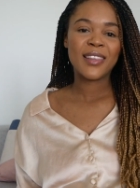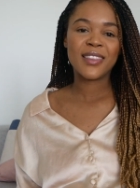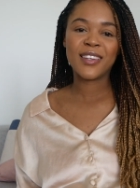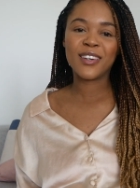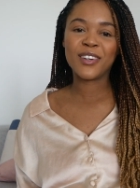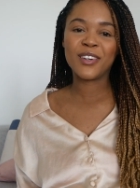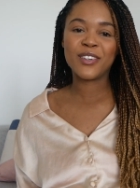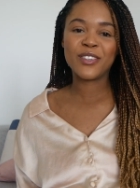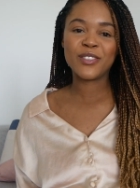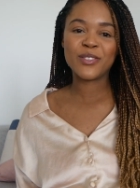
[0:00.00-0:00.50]
The
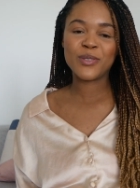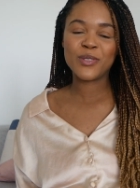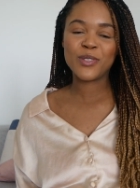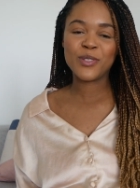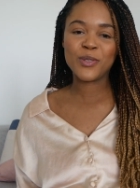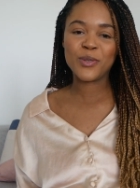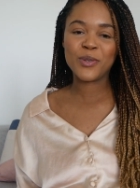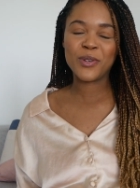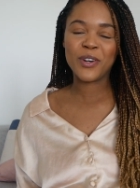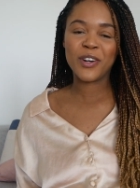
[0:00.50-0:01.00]
girls were
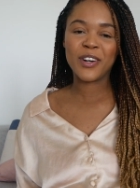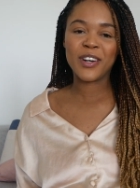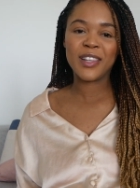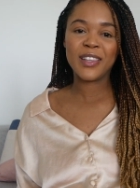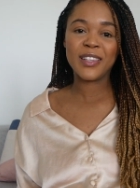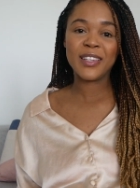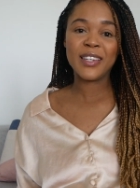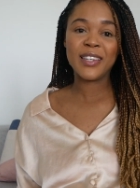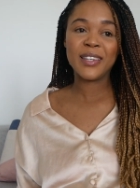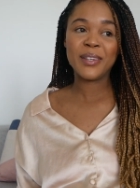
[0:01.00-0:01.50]
so
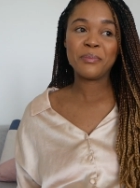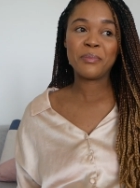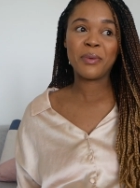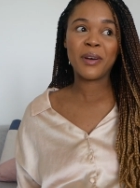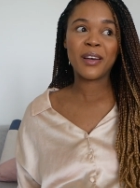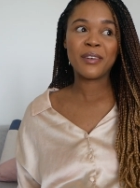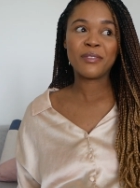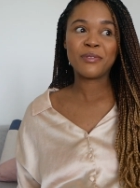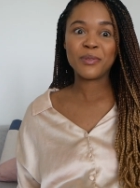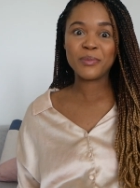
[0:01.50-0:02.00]
early.
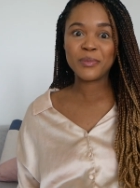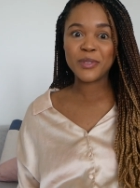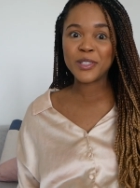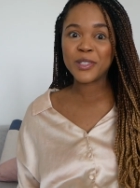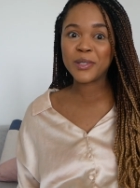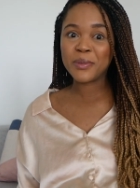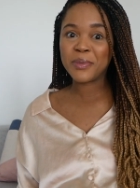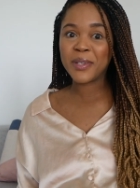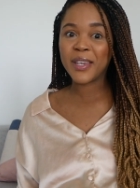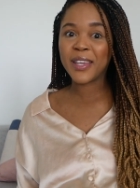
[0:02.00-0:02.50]
But for me
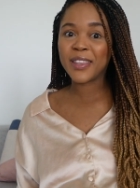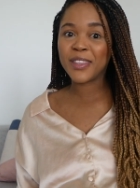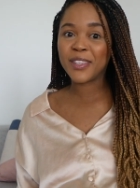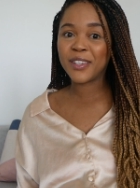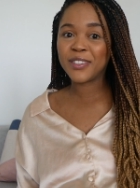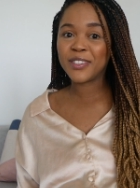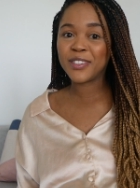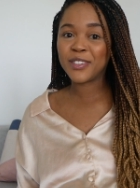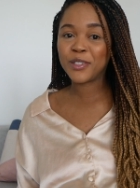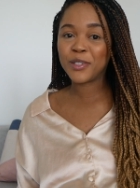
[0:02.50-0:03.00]
to be at
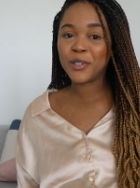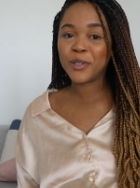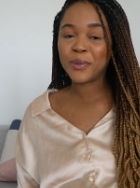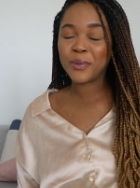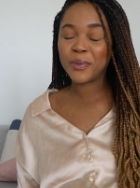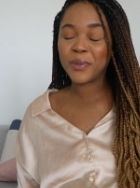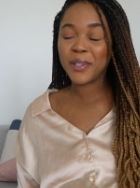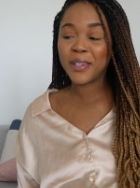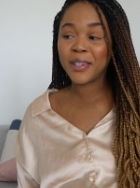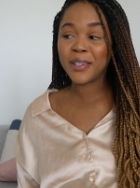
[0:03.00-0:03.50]
32
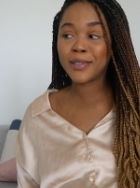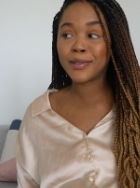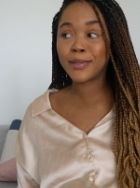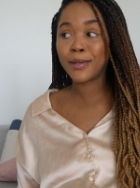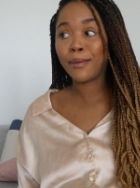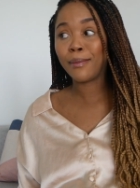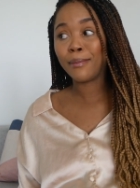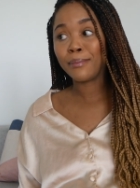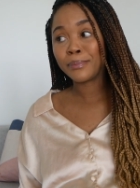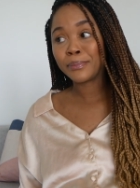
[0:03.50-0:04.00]
weeks,
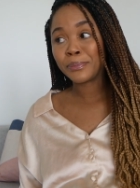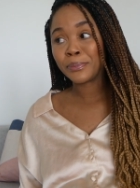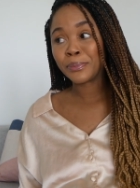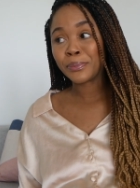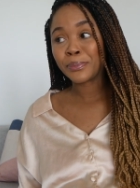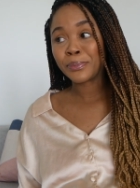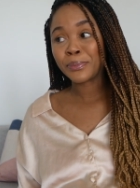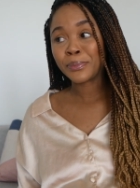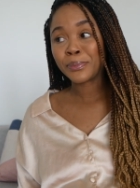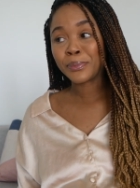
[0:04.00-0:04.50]

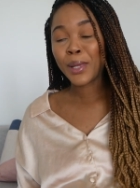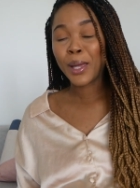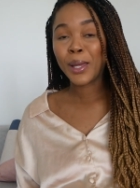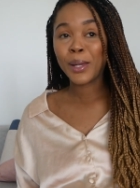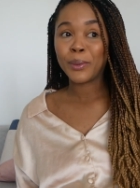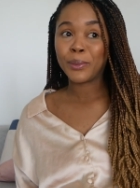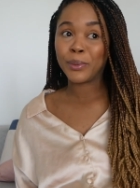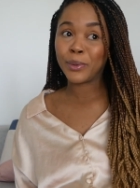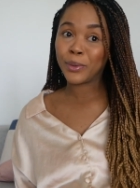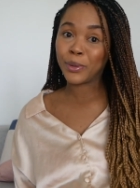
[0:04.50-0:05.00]

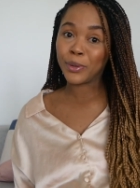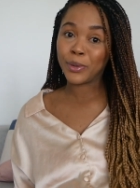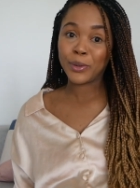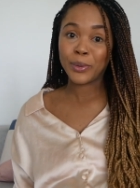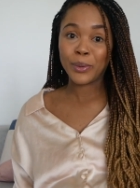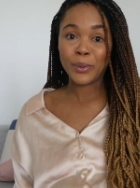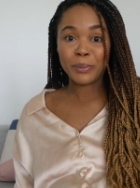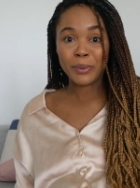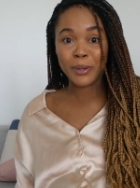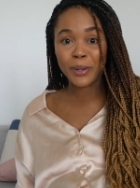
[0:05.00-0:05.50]
we could
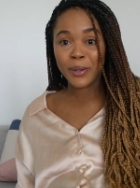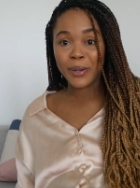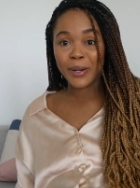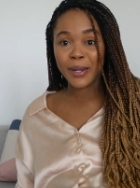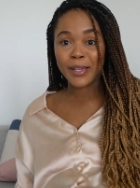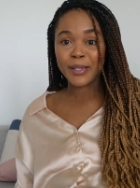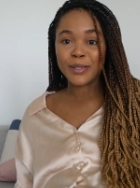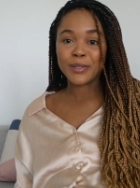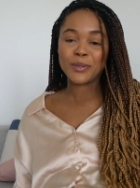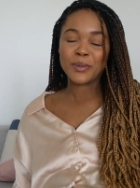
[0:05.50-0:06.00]
throw a
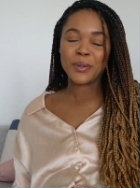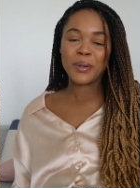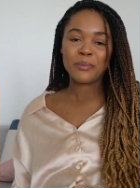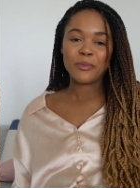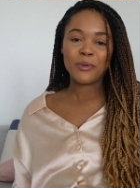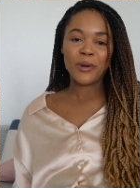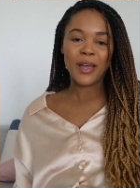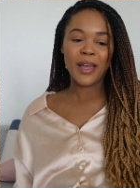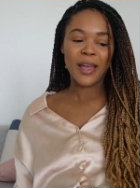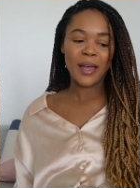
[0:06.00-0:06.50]
party so I'm
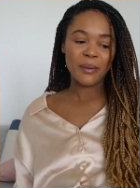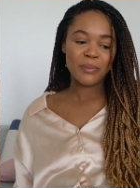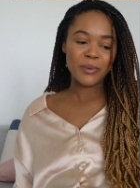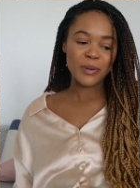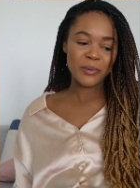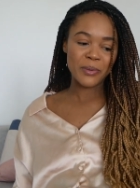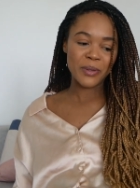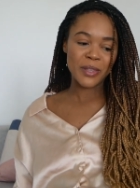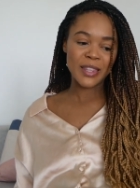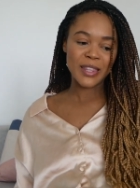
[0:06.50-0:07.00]
quite
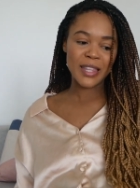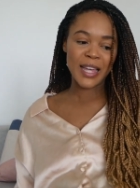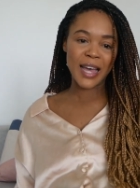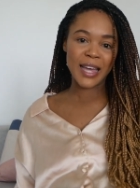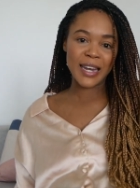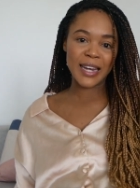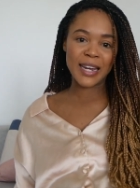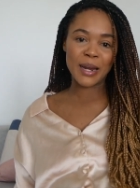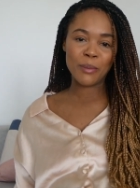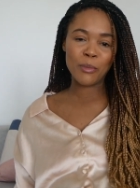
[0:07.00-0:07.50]
happy with
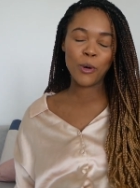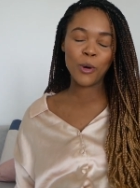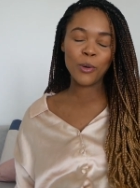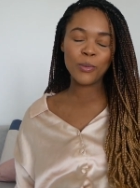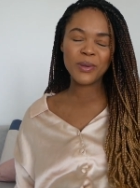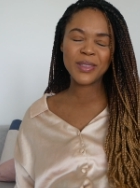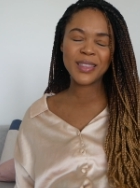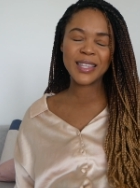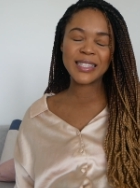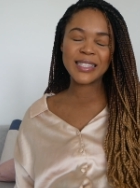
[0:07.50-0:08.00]
that and I'm
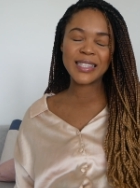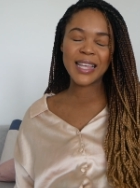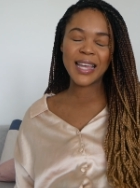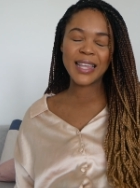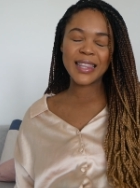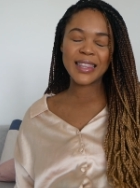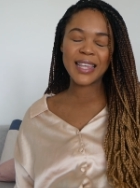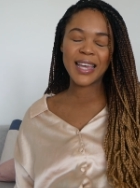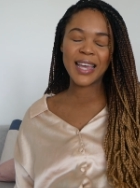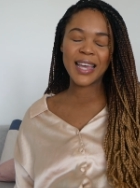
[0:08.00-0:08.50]
hoping they stay
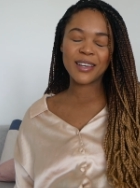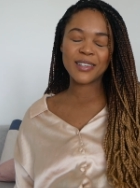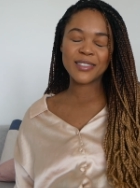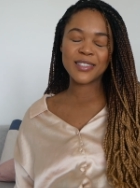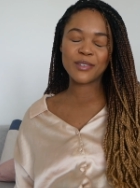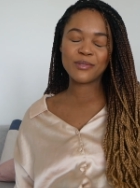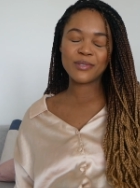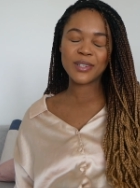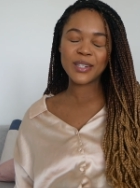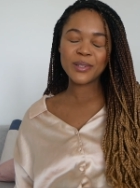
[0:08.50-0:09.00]
in there because
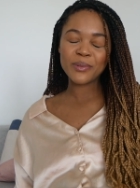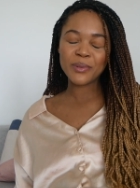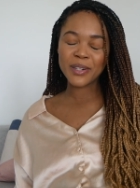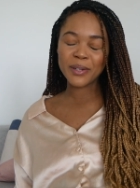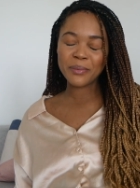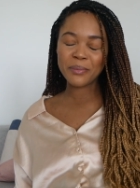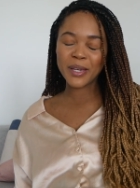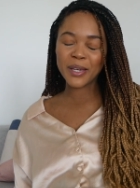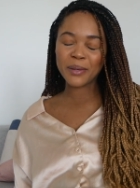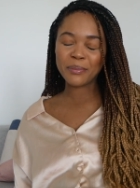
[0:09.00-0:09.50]
I really want
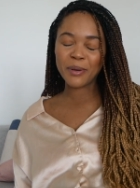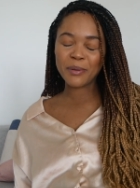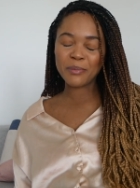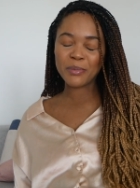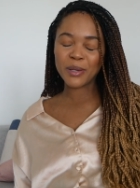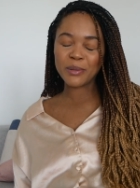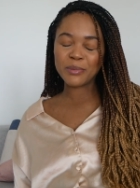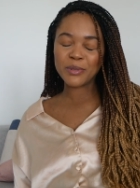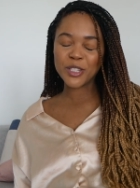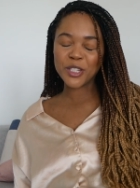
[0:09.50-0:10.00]
to make my
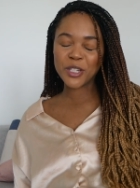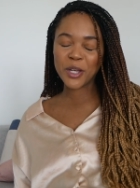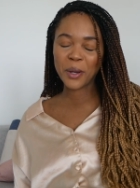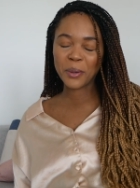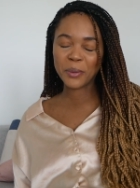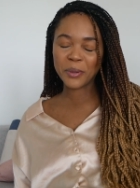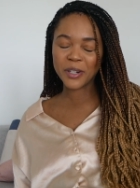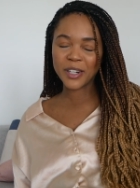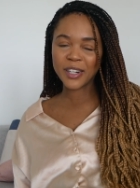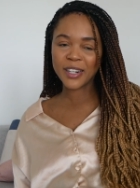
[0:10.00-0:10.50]
baby
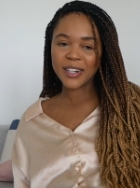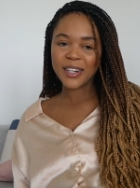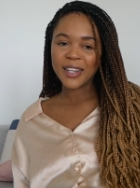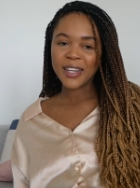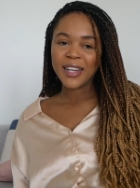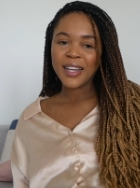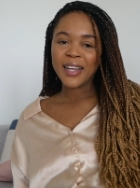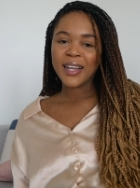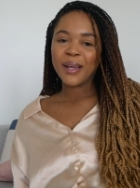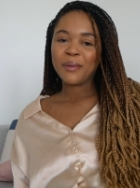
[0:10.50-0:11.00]
shower
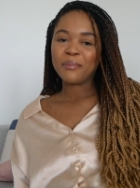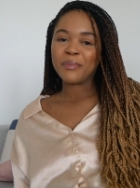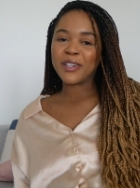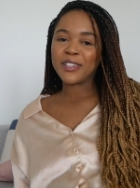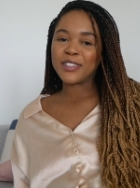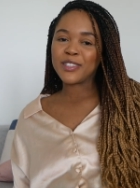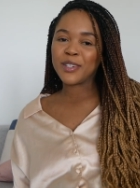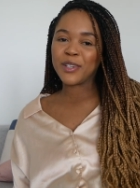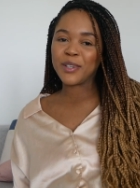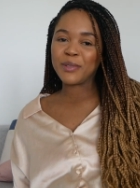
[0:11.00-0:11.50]
but
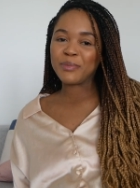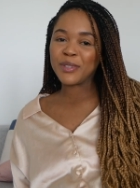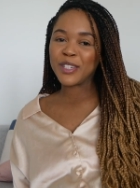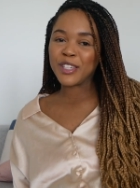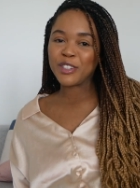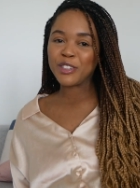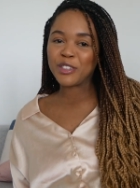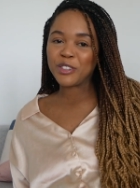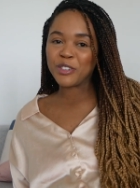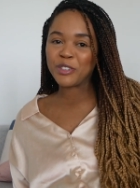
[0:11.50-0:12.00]
it's gonna be
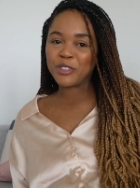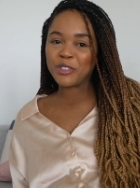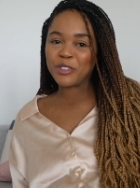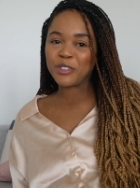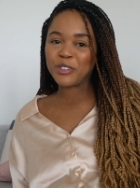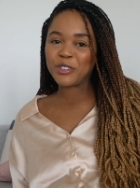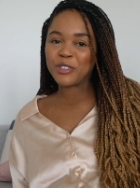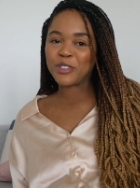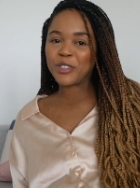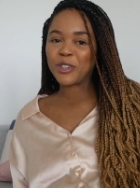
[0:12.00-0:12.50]
in
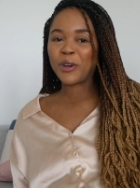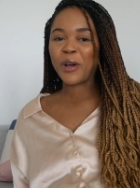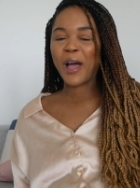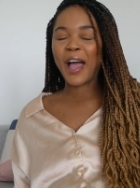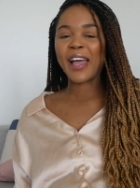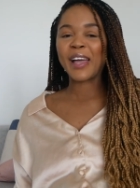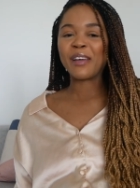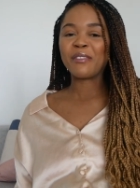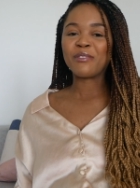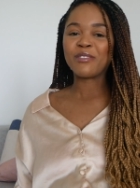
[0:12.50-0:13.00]
June so
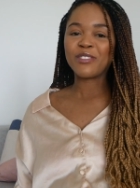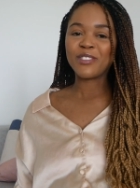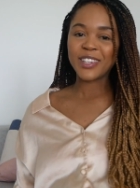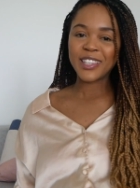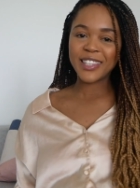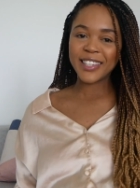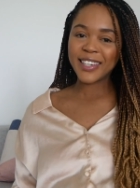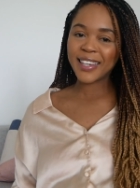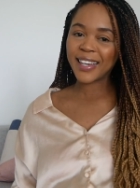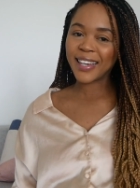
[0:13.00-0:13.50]
I am
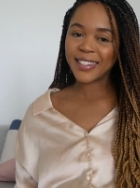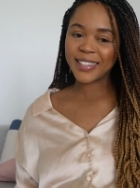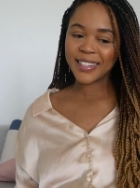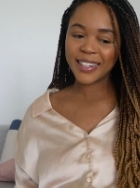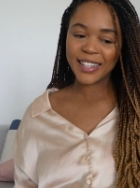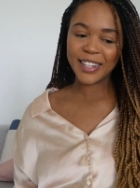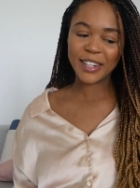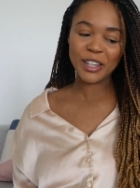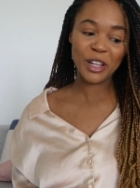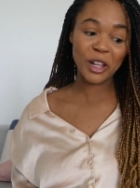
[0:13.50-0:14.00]
really
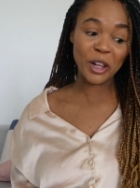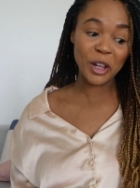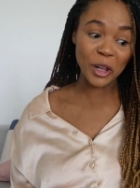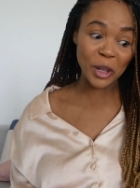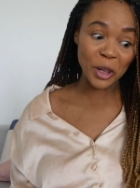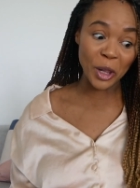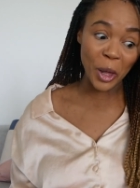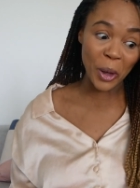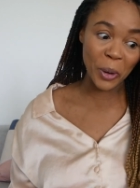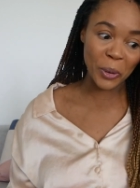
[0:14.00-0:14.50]
cutting it
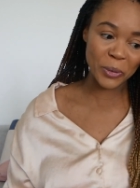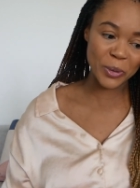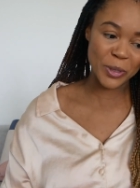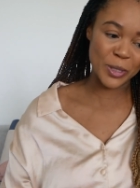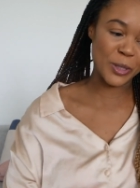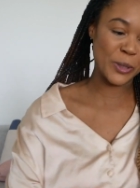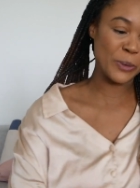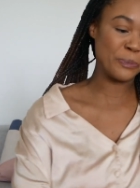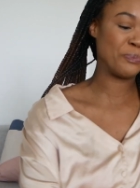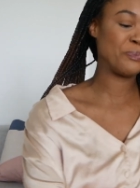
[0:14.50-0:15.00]

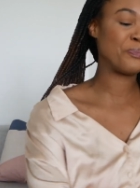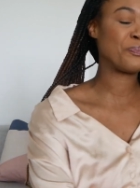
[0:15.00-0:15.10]
close